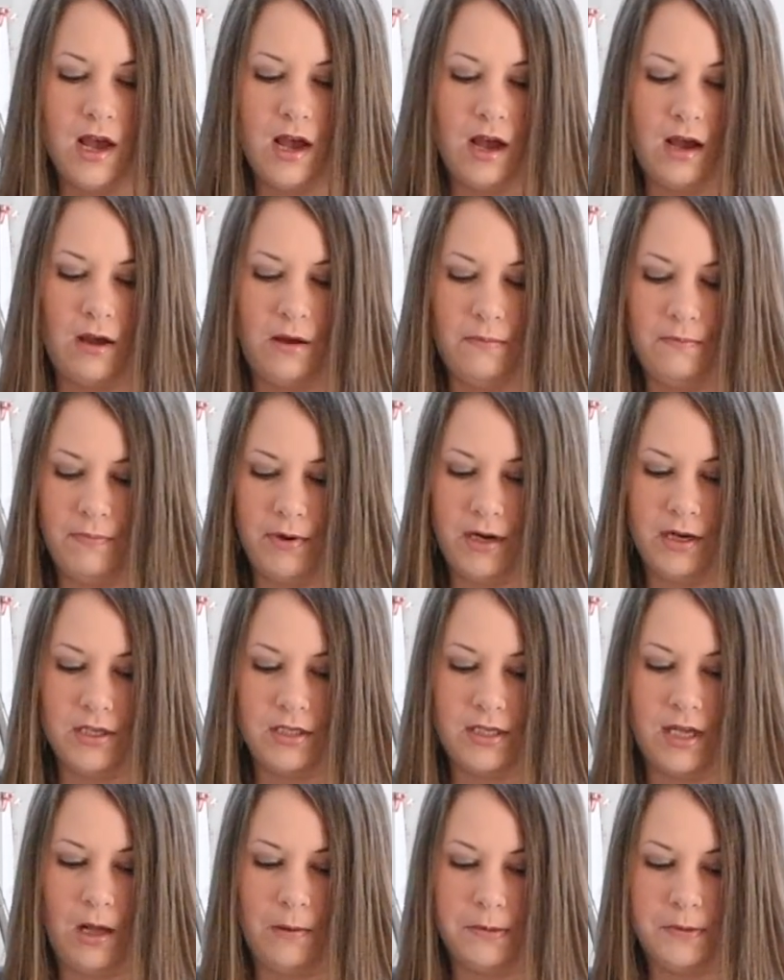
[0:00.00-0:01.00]
um, but it
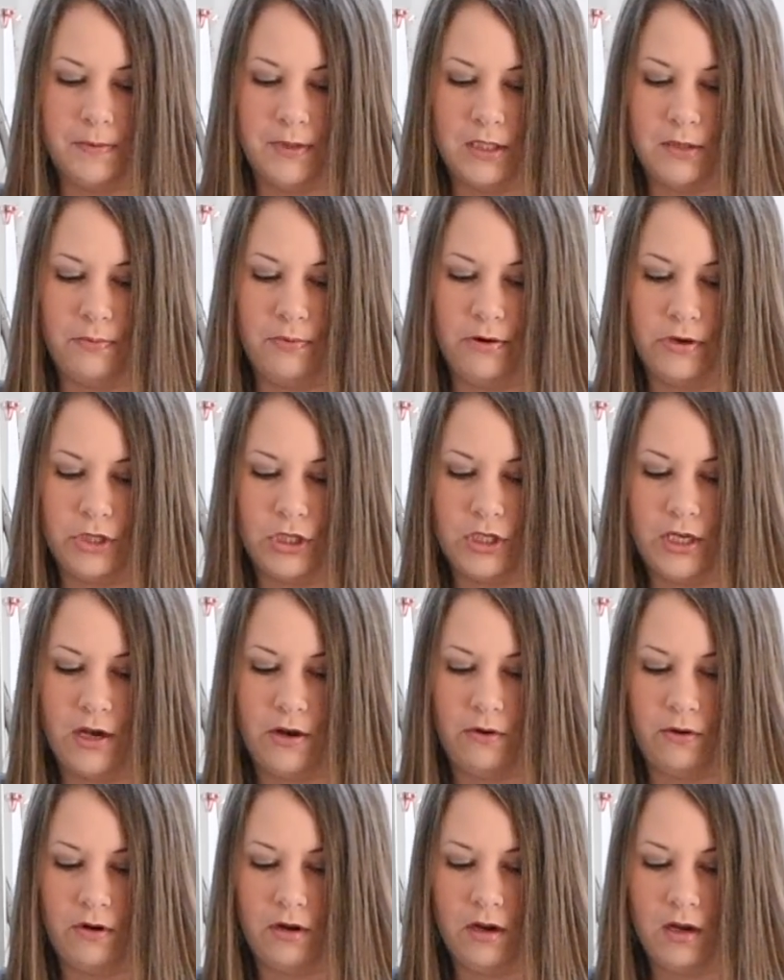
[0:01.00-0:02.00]
just helps me to push
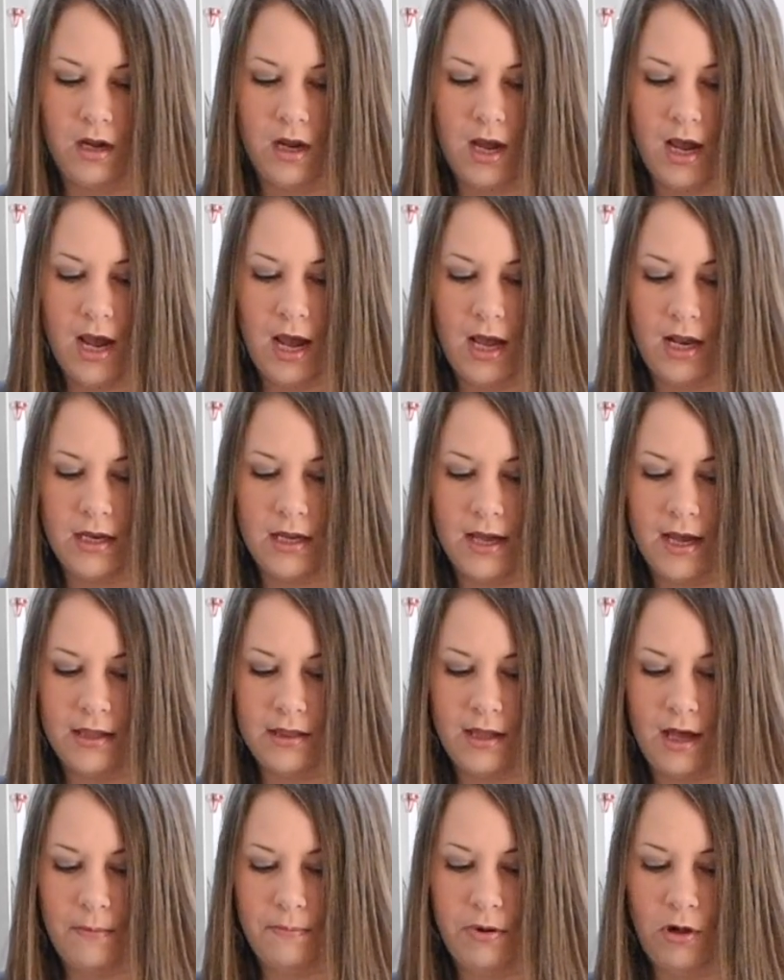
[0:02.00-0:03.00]
down and
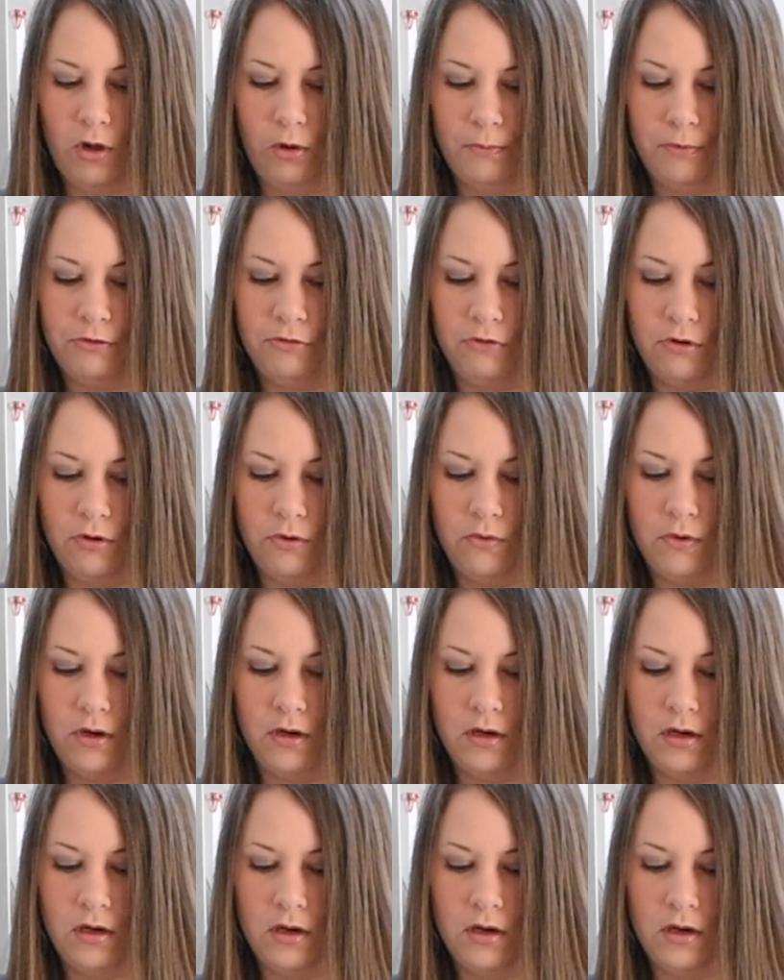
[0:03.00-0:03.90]
get that pulp through